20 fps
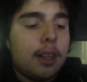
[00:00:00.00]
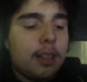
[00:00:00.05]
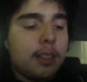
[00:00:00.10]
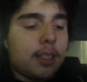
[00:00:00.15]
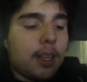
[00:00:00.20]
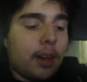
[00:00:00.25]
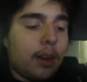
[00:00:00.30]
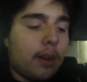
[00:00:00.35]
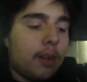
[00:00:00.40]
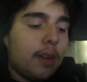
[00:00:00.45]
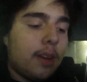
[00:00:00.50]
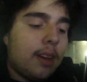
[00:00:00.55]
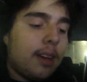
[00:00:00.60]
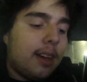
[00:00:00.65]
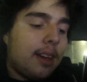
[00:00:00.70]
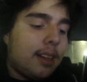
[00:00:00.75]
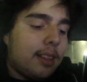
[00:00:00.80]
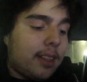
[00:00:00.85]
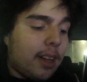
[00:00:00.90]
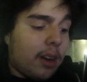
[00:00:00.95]
So
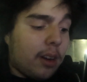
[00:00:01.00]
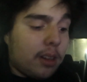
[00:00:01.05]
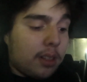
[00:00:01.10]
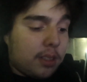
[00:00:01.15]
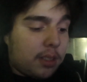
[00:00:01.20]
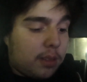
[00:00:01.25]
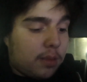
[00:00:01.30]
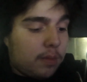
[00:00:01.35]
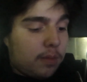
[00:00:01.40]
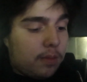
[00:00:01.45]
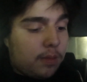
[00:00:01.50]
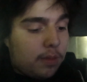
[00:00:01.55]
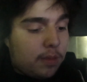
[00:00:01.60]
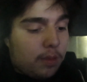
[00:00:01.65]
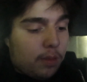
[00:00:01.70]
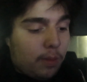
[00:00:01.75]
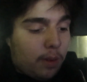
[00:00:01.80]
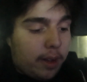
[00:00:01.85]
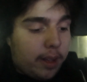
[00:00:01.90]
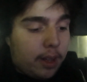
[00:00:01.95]
there's
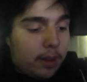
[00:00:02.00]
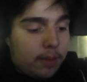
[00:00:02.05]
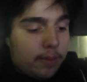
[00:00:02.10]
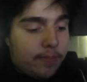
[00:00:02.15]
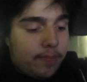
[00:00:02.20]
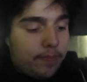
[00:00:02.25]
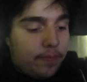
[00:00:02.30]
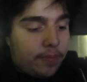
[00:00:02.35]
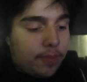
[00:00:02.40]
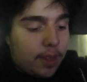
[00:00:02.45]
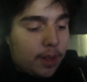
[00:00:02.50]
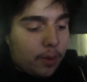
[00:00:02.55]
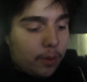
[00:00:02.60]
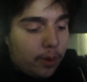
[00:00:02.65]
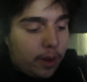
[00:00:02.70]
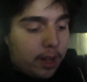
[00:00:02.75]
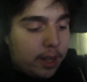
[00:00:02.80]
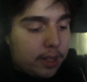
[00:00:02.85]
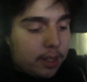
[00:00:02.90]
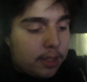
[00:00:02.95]
what
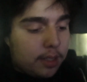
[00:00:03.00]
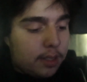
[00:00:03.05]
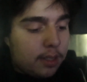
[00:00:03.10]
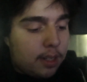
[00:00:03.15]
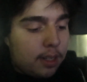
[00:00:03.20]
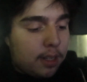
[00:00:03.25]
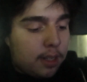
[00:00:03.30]
one